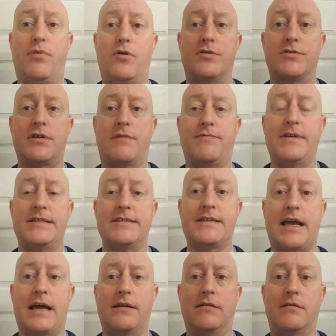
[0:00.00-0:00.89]
post office
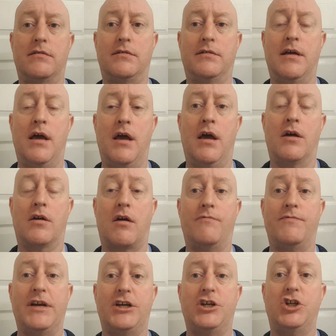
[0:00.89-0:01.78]
scandal
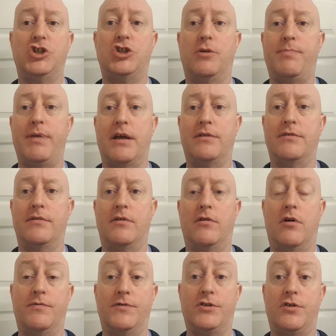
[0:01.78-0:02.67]
convictions should be
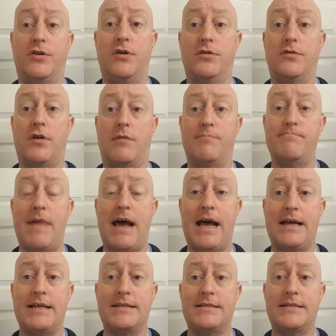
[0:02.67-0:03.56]
overturned en
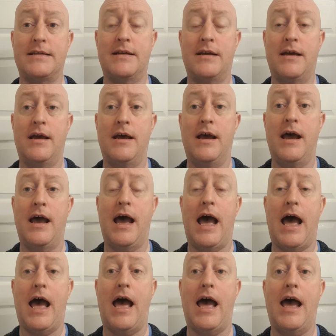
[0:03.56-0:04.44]
masse.
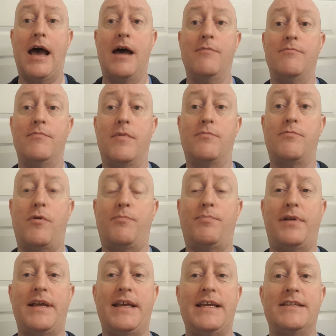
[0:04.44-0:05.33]
But
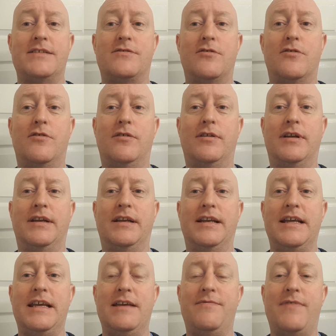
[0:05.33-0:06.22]
please, don't
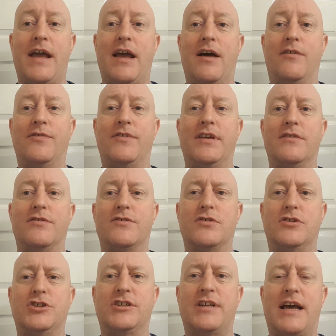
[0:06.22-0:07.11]
leave it until
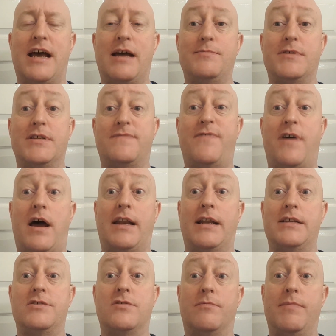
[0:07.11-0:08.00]
such times as
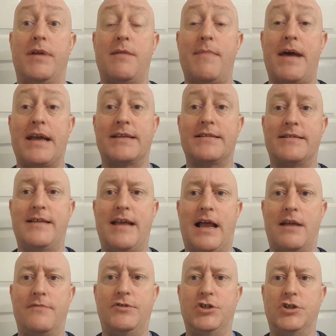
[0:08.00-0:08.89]
finally somebody makes a
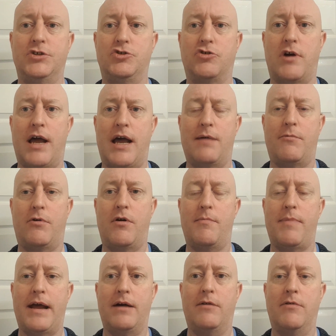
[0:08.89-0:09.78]
television drama
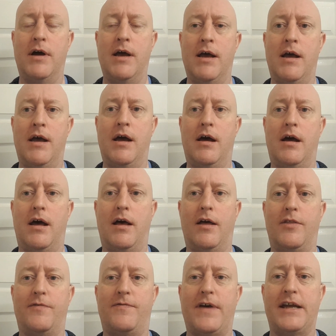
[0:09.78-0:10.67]
about
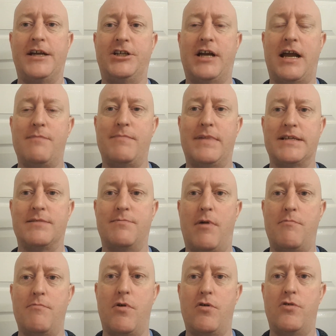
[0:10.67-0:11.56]
the fake Sheikh Mazher
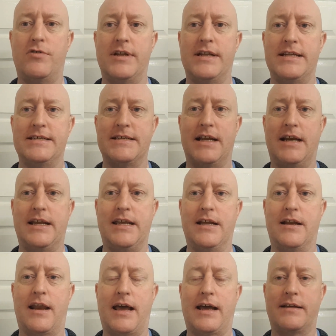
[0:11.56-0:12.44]
Mahmood and his
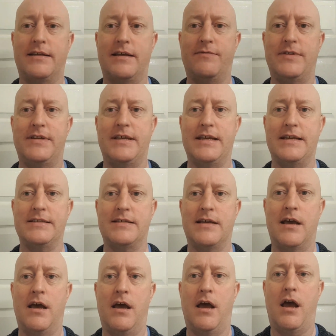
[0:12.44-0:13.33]
illegal
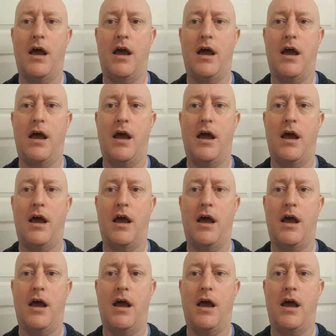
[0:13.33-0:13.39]
activities